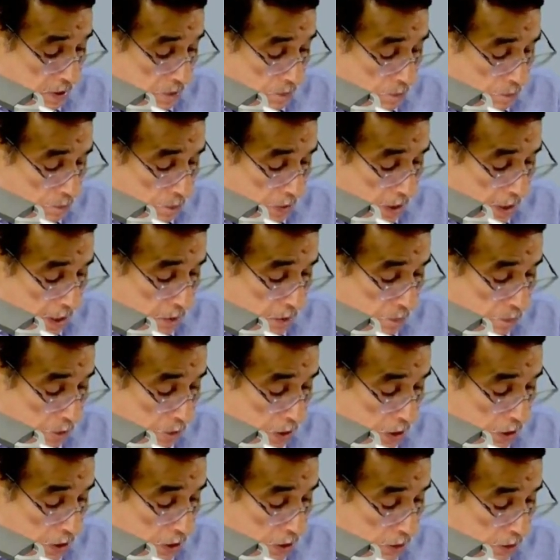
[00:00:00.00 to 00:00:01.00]

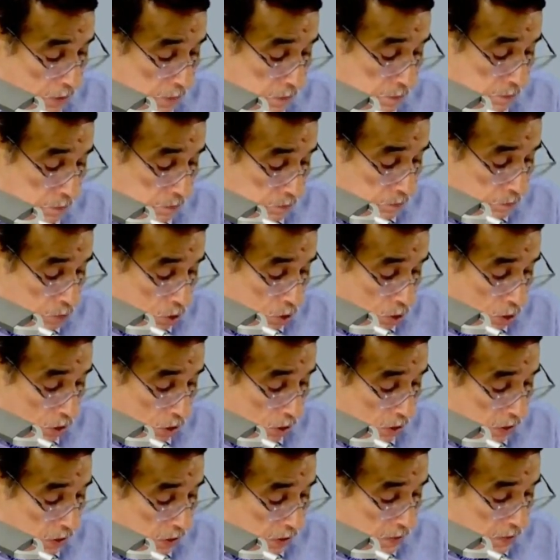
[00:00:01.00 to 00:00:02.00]
manpower, all
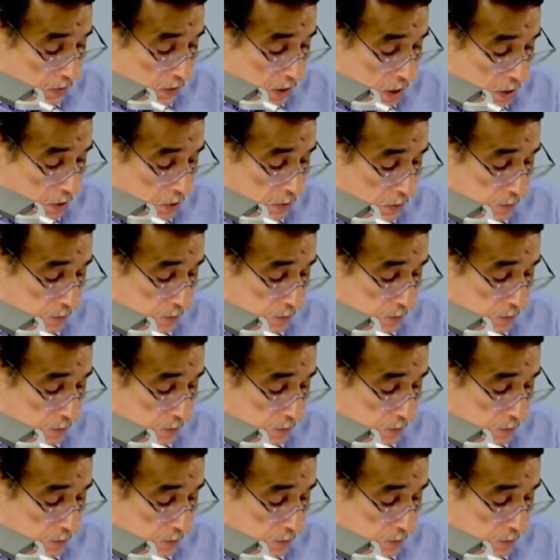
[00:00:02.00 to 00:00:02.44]
these are